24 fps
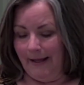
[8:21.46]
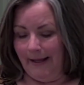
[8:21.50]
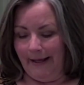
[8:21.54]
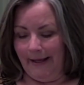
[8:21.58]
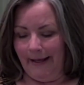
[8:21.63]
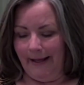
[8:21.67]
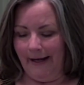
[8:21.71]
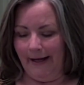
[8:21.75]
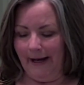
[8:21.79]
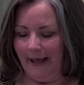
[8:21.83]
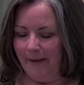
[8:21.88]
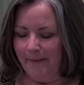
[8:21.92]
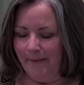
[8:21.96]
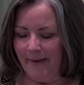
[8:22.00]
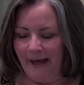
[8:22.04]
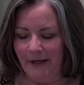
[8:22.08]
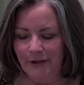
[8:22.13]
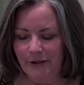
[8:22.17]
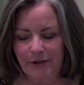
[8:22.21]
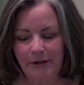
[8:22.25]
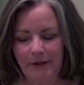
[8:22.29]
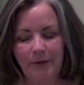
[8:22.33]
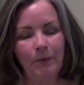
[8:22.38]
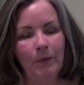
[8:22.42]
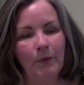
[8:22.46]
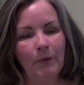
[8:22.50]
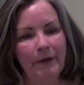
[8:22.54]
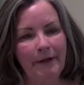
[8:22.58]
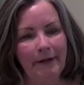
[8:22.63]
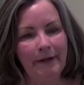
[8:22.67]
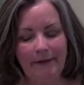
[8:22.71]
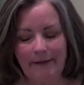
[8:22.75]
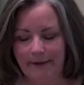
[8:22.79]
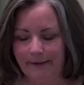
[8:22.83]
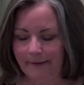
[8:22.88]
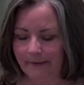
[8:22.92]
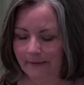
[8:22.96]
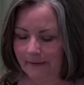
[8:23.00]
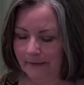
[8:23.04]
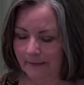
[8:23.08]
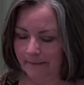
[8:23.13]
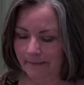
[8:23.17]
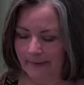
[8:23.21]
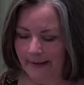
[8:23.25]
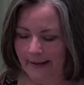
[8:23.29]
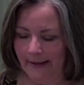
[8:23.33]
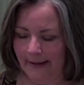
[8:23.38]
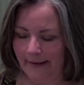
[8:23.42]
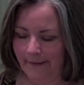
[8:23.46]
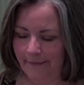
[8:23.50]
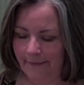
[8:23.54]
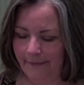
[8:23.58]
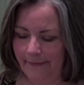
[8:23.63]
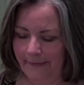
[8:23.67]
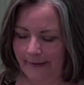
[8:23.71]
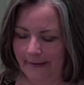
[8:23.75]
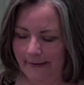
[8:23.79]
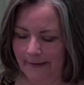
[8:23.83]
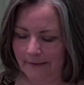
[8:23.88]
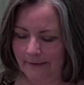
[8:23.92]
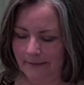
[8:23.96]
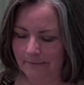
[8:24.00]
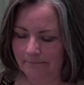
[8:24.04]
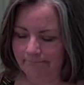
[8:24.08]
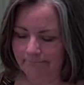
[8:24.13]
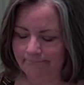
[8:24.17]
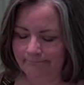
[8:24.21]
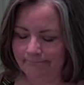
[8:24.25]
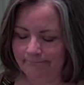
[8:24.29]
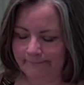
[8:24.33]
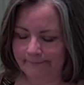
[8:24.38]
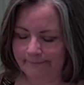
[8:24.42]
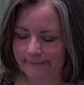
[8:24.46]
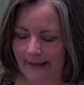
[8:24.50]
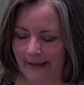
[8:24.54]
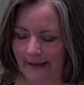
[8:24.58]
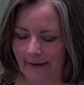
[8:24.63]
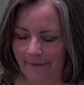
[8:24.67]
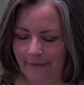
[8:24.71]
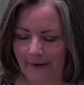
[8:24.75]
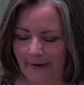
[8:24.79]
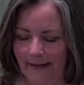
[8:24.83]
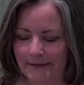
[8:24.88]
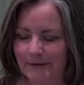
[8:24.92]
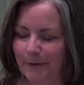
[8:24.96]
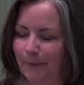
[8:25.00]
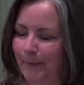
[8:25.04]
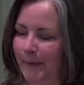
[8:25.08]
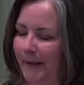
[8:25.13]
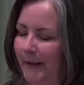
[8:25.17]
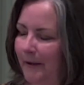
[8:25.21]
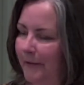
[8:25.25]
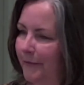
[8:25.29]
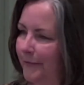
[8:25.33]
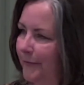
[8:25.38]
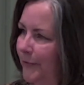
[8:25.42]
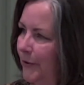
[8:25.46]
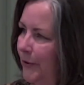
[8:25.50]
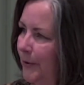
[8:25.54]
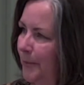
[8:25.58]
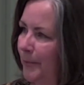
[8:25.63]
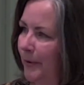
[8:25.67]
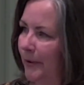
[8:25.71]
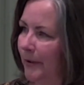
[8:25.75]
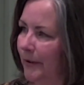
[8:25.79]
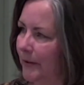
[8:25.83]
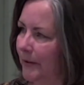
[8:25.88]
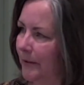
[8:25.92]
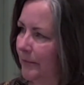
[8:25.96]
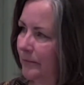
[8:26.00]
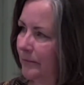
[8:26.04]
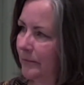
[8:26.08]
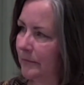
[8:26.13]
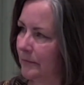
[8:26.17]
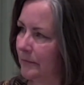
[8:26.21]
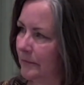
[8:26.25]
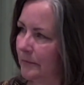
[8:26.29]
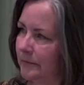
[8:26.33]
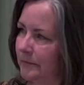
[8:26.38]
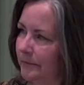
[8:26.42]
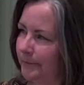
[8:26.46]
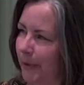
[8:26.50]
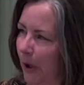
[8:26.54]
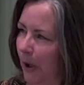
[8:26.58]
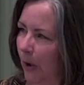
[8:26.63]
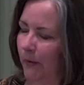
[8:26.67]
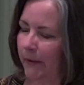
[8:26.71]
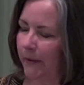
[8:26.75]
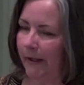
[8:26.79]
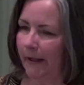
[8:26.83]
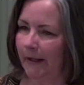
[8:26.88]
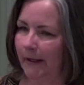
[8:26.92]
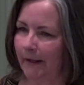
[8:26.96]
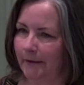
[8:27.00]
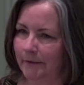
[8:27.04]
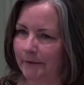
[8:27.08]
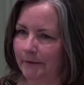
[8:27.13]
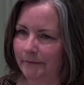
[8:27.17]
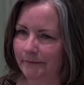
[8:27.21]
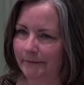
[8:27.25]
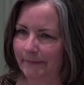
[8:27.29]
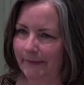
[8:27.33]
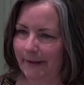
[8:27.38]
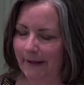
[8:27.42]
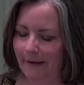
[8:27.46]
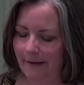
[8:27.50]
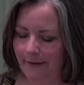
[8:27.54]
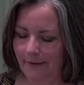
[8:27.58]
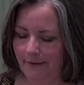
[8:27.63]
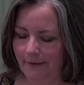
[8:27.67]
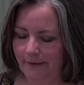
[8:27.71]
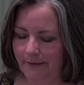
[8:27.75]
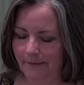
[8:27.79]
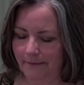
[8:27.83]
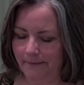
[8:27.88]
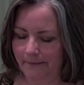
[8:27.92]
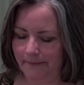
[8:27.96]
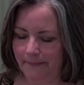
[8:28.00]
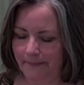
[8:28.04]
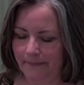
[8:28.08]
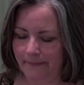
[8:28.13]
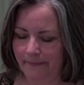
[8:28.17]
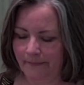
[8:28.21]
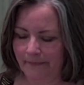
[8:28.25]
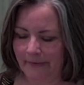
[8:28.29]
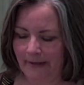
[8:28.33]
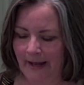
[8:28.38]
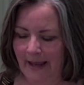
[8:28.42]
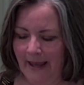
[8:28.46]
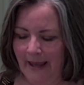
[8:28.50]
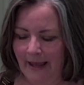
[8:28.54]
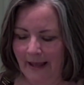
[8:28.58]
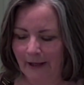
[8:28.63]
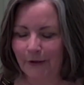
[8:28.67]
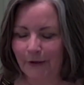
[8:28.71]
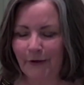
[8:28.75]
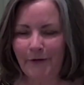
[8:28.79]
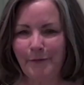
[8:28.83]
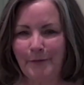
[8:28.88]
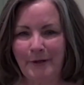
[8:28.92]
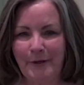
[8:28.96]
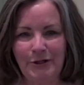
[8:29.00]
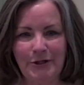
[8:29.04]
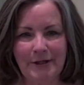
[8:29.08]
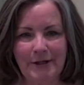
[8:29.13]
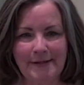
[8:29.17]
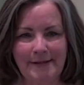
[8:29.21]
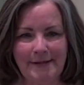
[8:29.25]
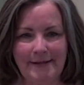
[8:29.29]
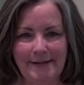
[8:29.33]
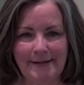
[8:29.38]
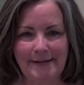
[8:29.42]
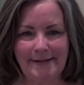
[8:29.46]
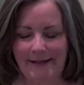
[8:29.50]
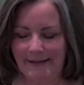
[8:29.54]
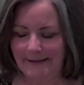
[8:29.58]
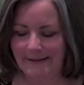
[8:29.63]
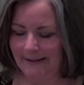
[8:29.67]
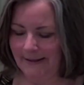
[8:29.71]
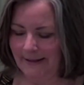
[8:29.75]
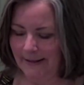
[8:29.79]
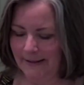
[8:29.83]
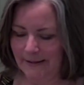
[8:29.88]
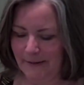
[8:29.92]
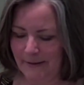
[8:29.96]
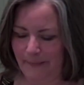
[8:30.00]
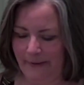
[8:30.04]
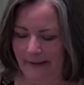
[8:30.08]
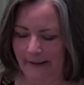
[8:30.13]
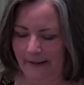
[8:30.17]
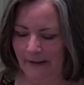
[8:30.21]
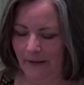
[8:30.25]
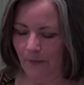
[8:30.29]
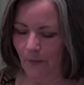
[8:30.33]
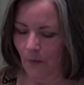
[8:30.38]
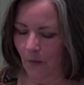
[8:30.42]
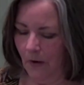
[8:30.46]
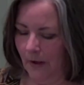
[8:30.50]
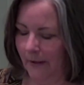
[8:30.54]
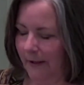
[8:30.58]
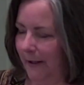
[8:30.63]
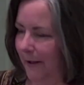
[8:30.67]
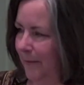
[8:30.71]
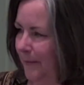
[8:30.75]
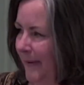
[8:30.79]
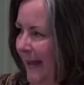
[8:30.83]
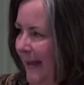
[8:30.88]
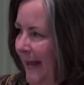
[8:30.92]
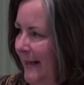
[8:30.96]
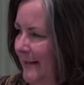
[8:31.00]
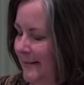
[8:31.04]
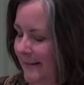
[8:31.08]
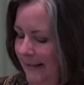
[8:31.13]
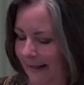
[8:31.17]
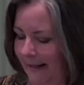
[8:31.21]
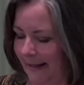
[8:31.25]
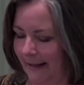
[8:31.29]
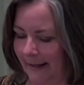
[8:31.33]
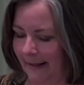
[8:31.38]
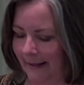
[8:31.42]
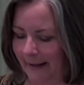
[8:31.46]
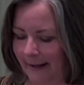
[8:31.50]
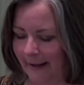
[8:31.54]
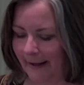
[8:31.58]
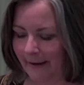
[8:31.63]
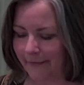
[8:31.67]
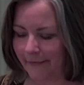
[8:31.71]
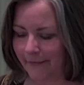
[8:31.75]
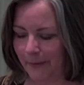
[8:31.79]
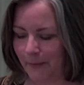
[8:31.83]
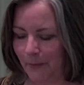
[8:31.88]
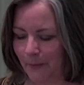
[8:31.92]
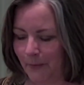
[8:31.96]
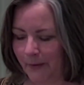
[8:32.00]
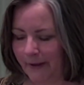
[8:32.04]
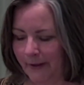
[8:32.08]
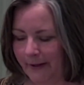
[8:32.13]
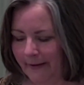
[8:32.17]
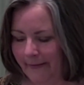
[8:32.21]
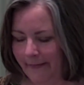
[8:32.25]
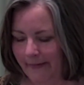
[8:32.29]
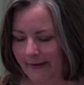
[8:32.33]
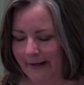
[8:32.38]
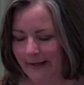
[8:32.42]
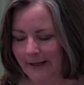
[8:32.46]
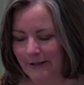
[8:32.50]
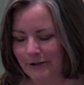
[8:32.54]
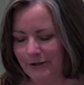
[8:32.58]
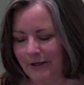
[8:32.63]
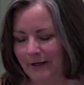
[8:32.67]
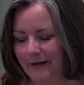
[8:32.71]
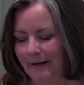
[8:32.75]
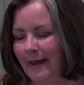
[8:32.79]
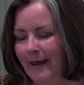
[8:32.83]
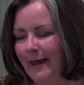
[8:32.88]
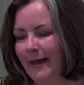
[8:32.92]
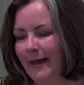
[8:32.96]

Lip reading: And I imagine it wouldn't have had to been a verbal poking either. It could have been just as easy as Penny walking past Hannah every morning in the kitchen